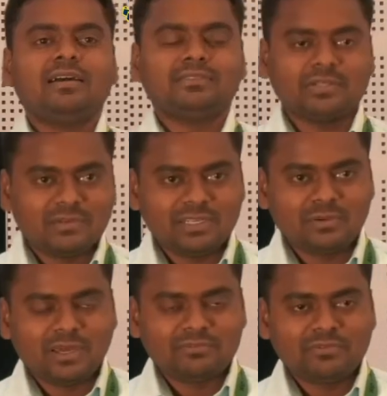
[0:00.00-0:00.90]
So very
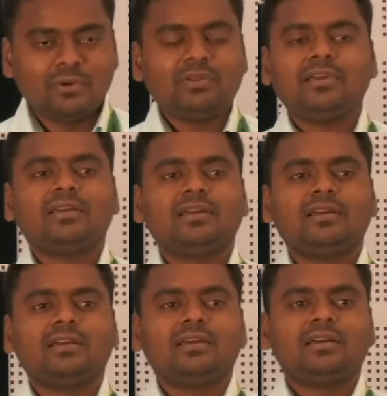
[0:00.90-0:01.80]
good afternoon.
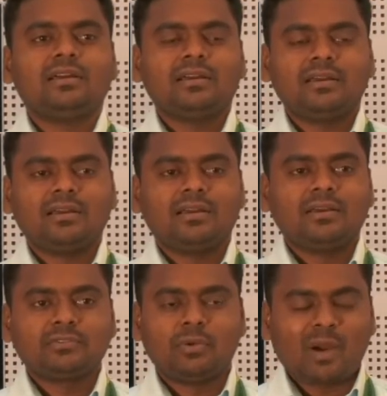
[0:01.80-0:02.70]

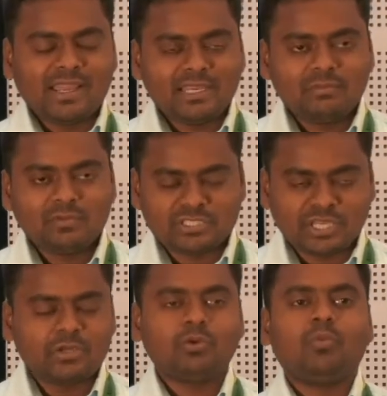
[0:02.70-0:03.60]
So my name is
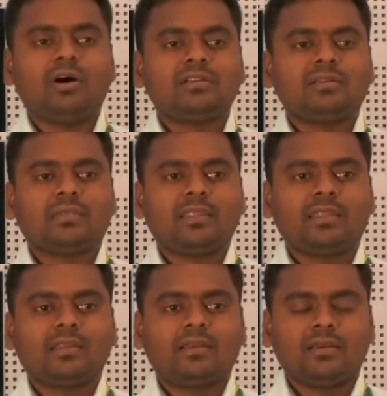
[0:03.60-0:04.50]
Jayakumar,
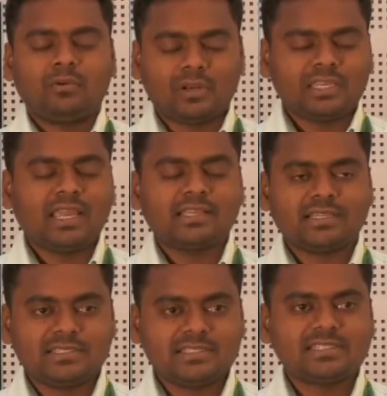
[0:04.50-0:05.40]
working as
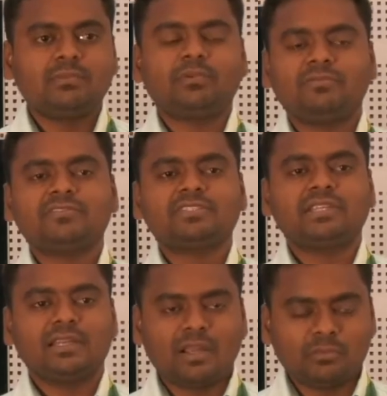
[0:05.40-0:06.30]
assistant professor
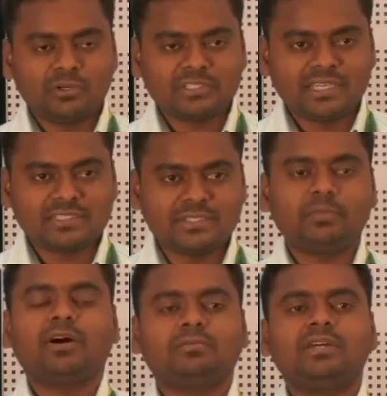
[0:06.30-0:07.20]
in computer science
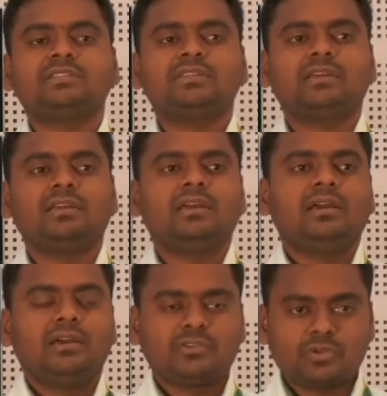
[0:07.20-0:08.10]
department.
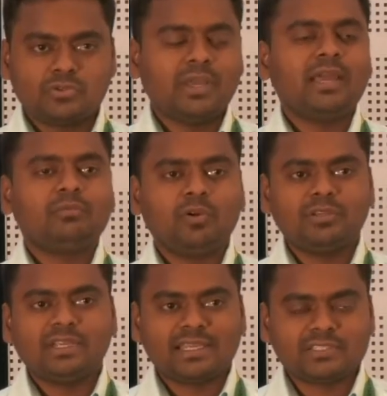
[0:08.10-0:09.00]
So today I am
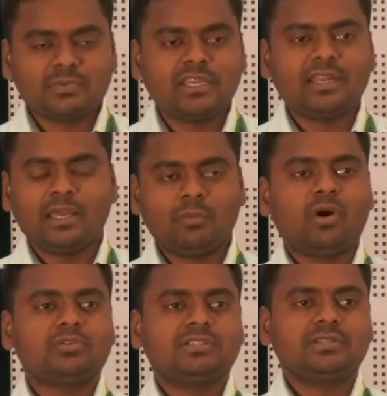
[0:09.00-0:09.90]
going to explain
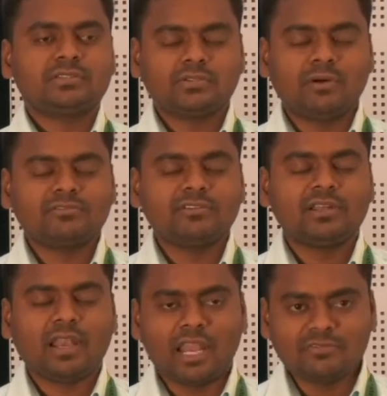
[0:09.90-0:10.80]
about
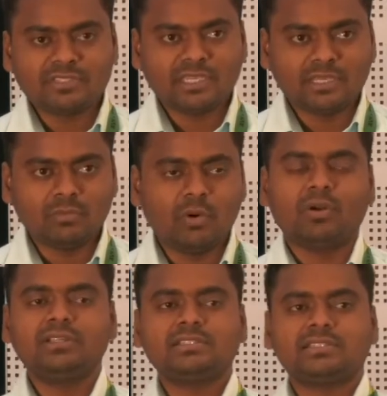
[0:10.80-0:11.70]
software lifecycle
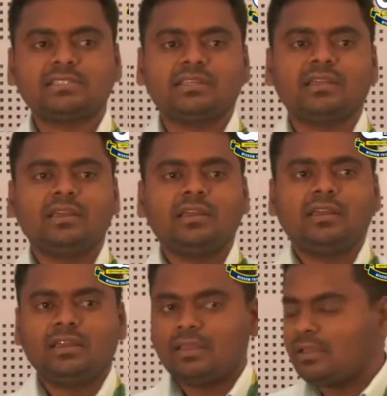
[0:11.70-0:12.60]
models.
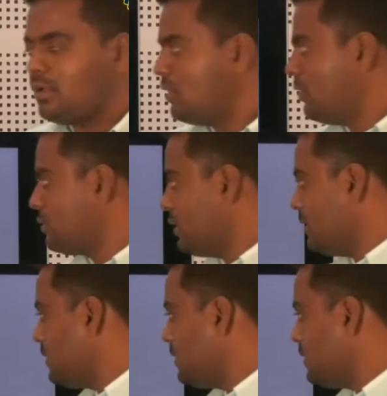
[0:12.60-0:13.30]
Okay.